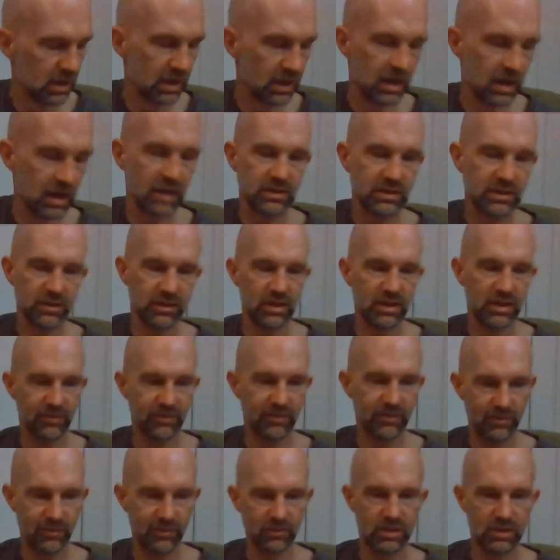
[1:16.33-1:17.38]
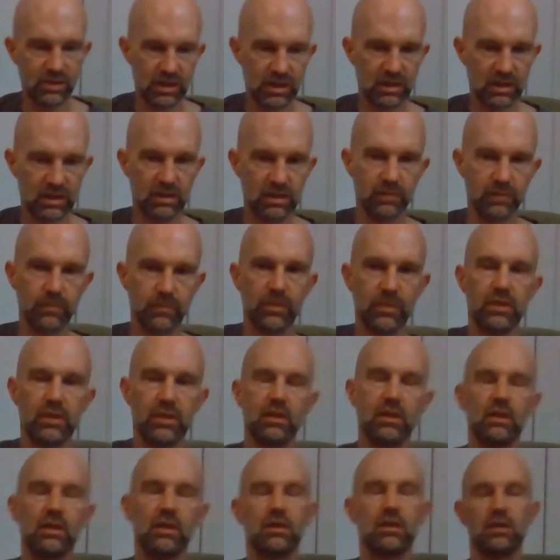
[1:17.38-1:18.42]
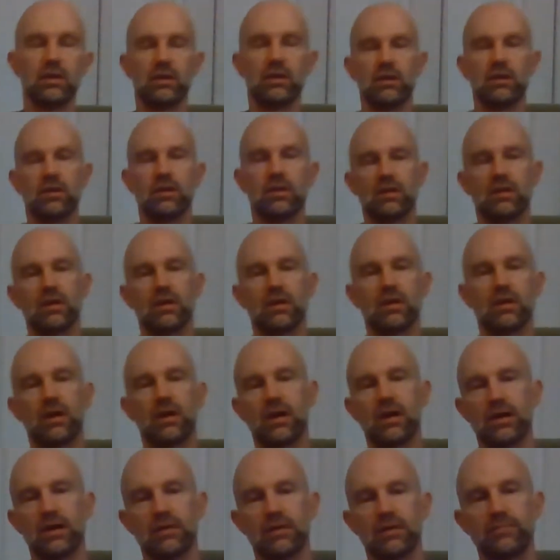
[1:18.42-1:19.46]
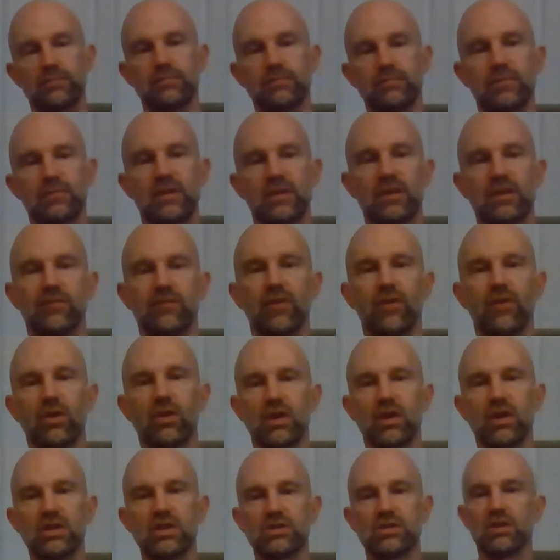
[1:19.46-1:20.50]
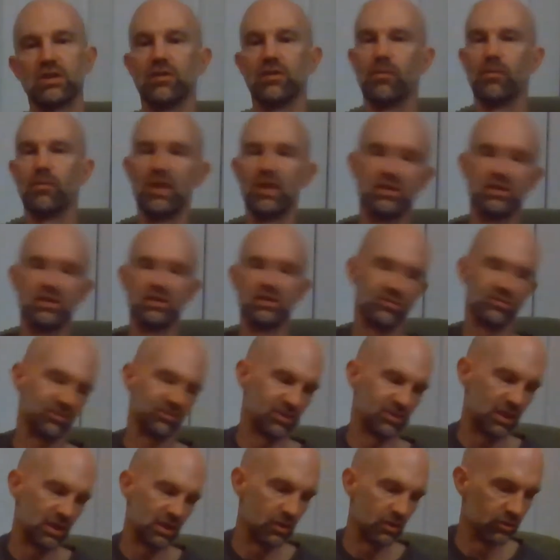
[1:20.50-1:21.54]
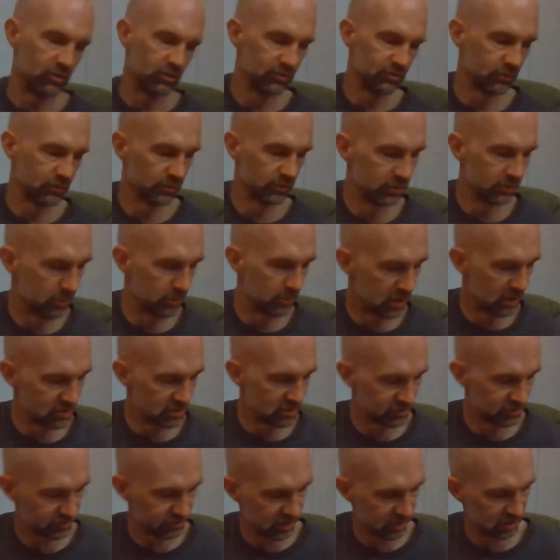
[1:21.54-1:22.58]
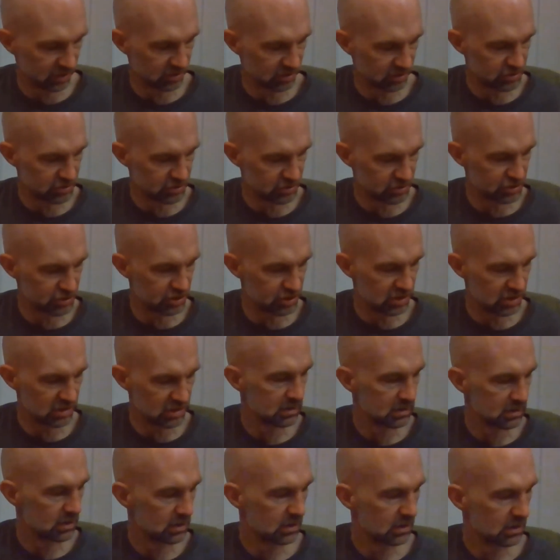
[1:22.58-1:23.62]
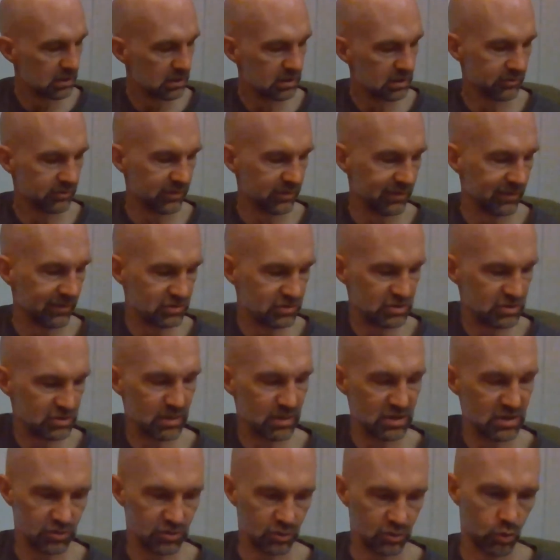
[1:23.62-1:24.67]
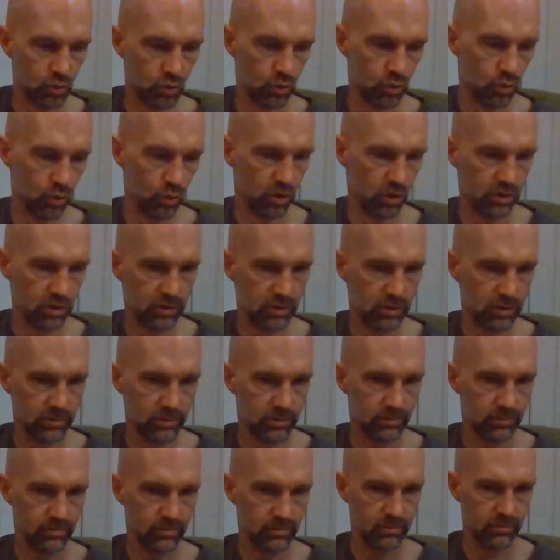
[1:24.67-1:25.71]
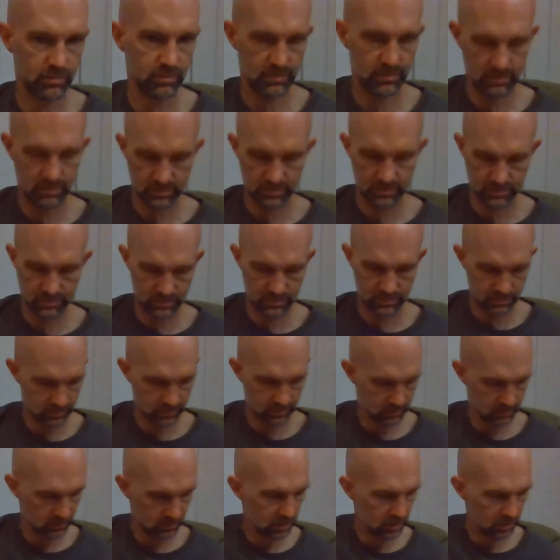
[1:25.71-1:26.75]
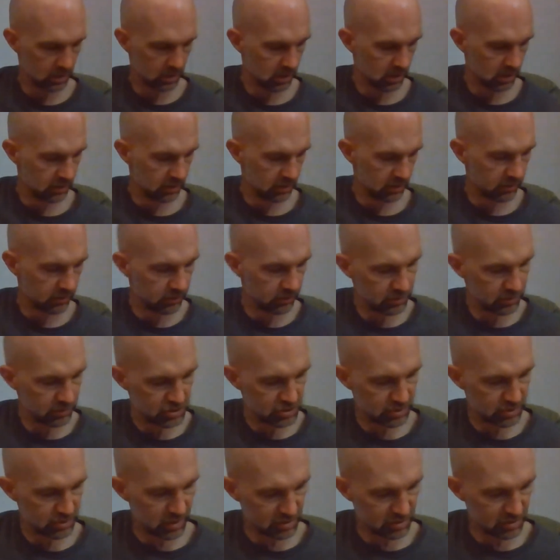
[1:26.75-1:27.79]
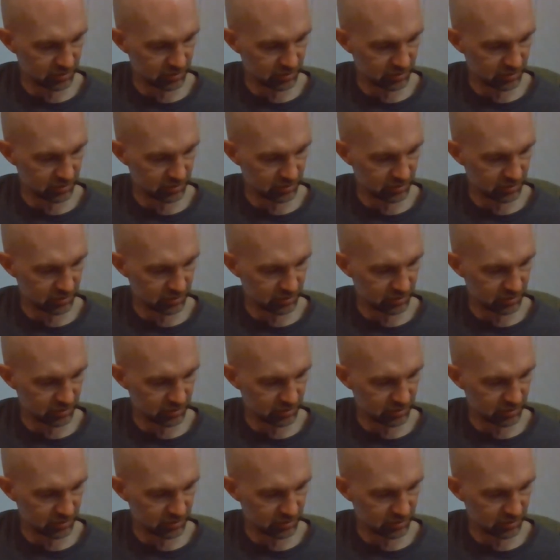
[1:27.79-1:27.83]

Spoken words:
I like to think of everything in as a variation of the major scale. So with the major scale in G, so we have a G major chord, and the G major